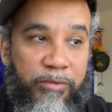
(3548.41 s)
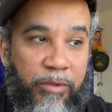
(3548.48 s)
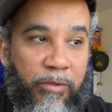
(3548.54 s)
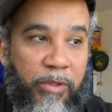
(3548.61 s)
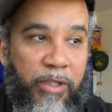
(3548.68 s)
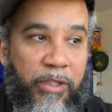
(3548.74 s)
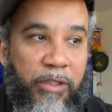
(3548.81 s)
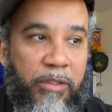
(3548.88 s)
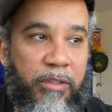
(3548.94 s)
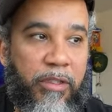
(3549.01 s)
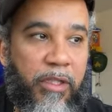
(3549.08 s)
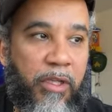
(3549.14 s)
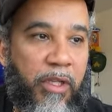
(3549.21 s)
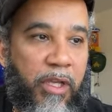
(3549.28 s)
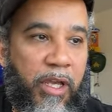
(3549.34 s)
for real,
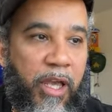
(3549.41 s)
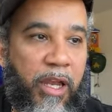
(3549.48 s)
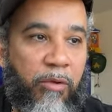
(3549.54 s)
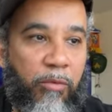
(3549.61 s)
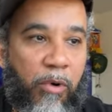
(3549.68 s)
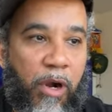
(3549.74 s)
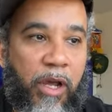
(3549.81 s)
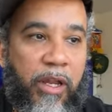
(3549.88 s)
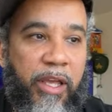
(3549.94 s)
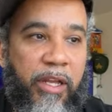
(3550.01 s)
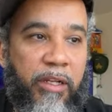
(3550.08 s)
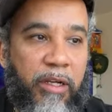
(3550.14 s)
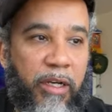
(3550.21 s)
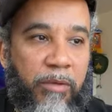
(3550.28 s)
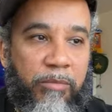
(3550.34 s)
and run it
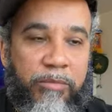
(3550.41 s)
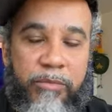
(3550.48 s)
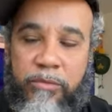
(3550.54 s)
up.